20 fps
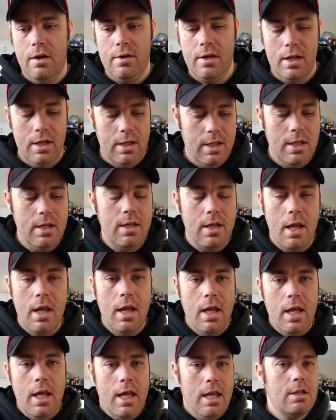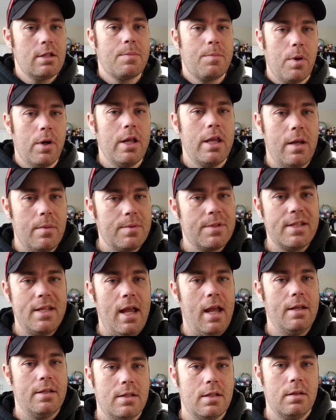And he is pretty
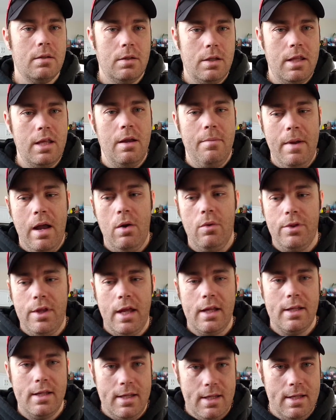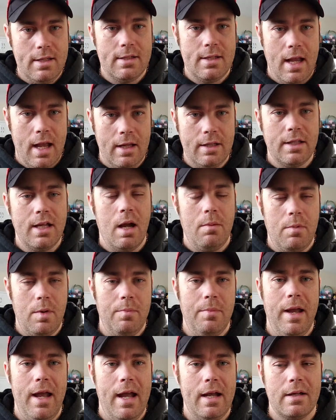upset the amount that he's had coming
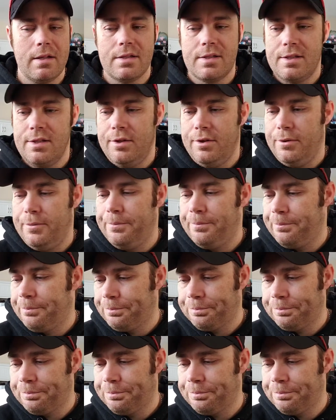back. So